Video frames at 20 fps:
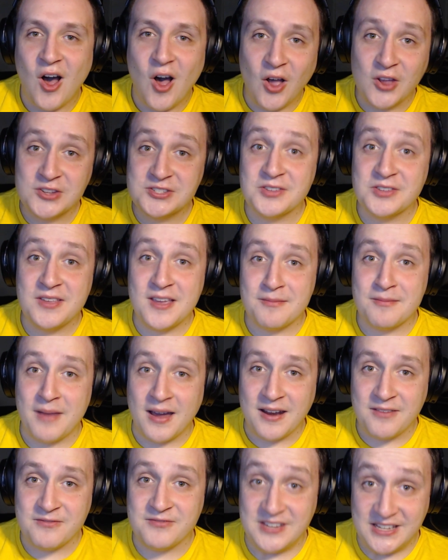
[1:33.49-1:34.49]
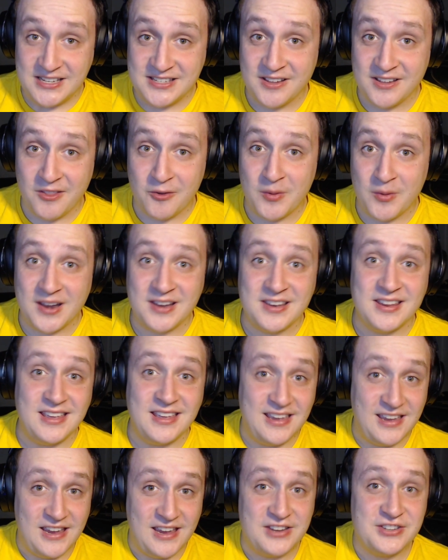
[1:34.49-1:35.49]
Also, the amount of detail that went into
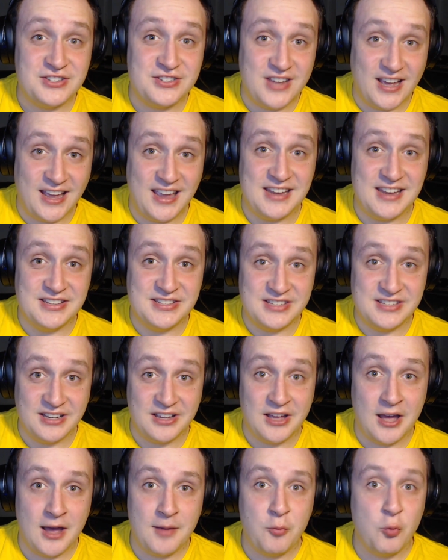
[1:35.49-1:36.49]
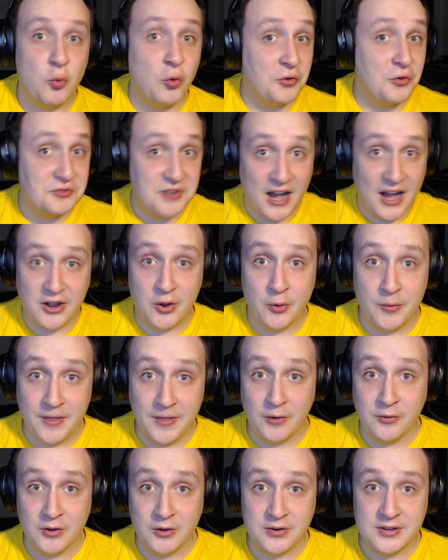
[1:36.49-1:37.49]
each decade's sitcom will not go
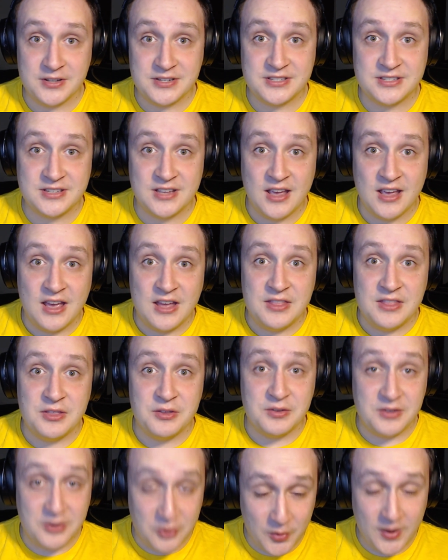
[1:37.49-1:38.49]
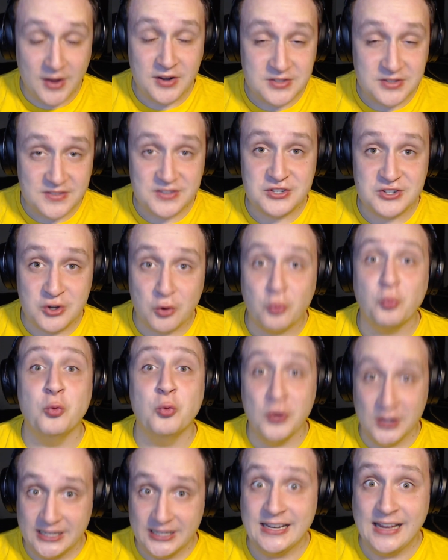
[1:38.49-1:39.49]
without notice. The creators of the show
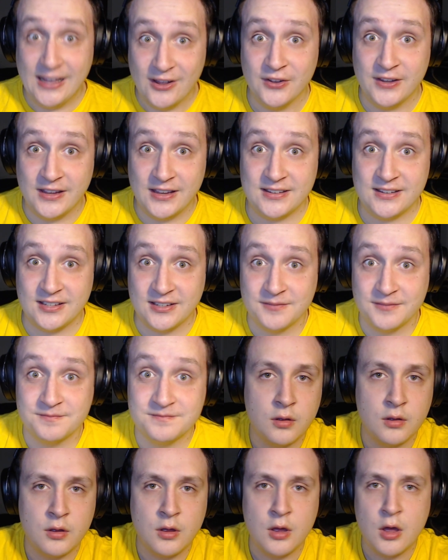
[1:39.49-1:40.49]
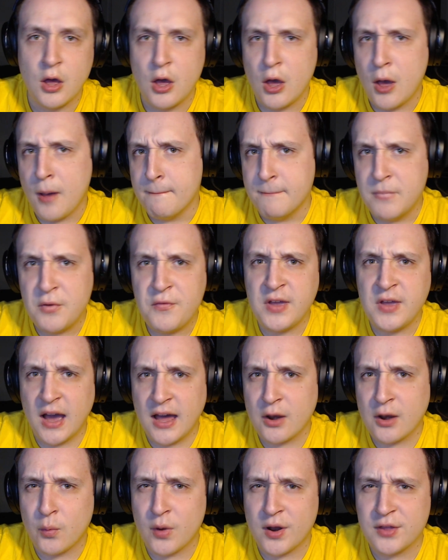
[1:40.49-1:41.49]
really nailed it. Moving on,
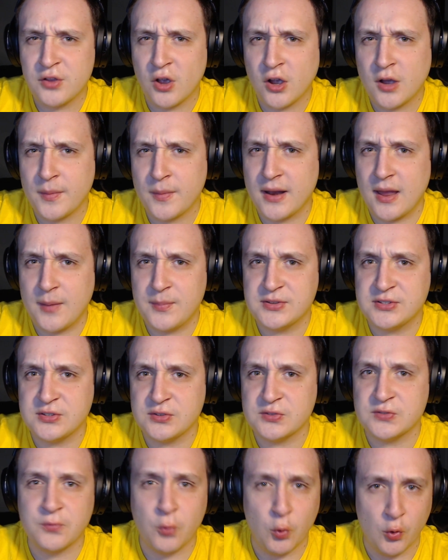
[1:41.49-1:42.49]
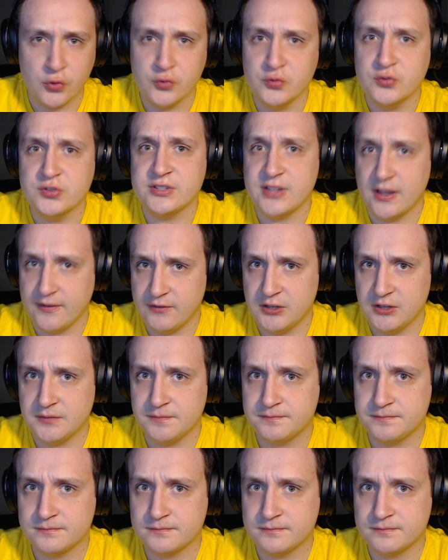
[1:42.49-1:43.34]
I want to talk about episodes 4 through 7.